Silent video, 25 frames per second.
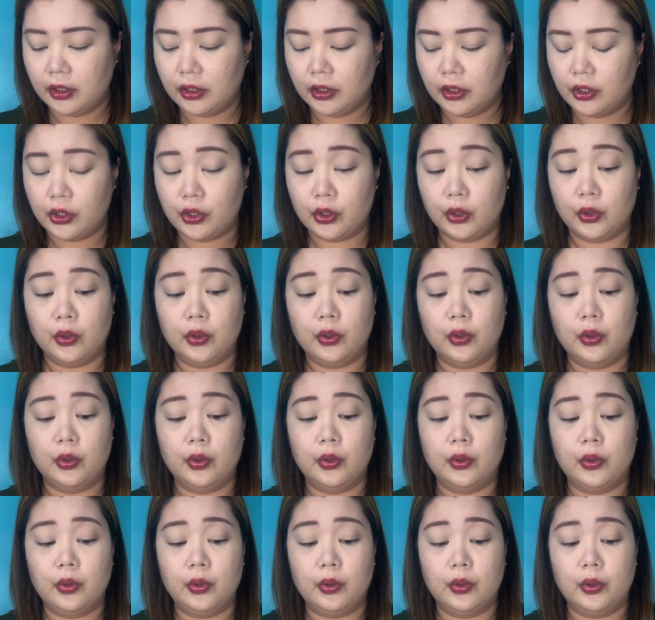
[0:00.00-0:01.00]

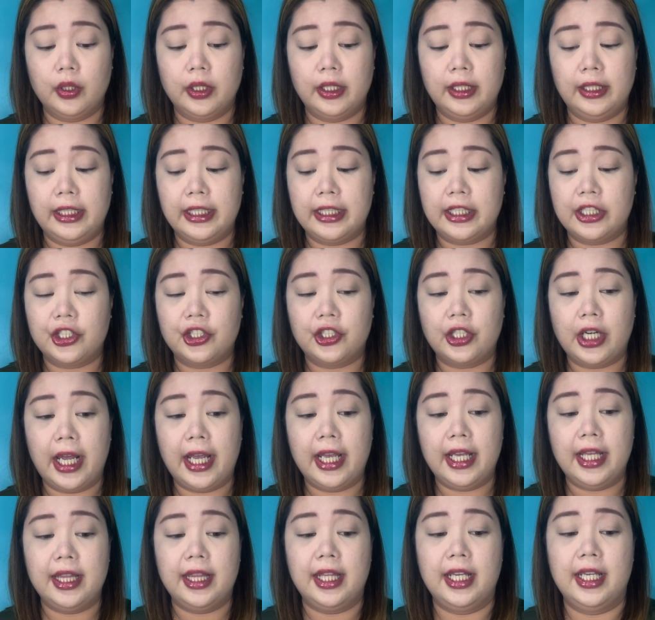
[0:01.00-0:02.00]
So let's
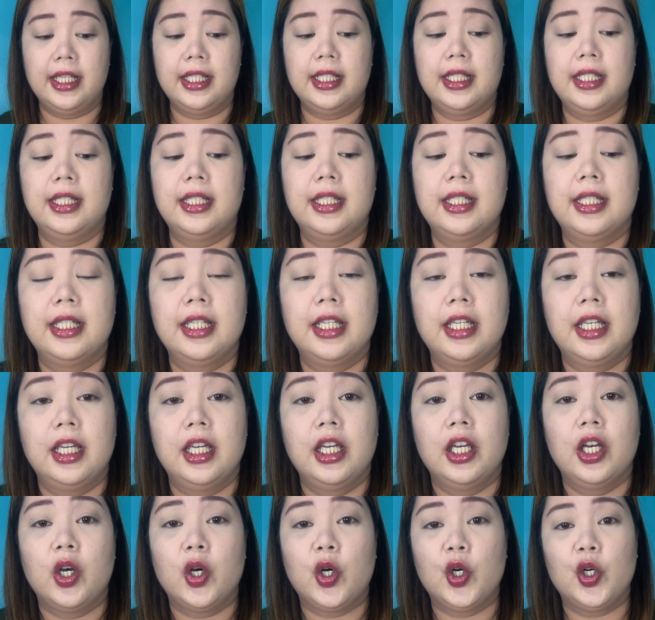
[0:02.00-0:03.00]
try this
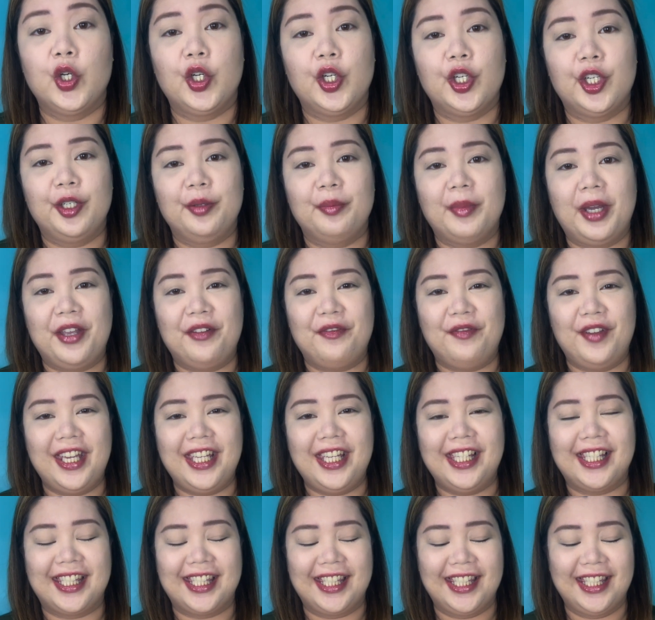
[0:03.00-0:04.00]
on my
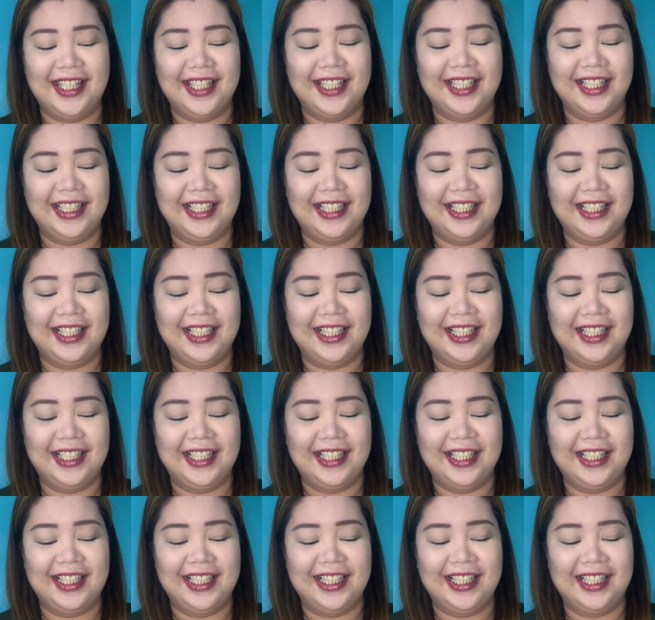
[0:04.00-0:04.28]
face.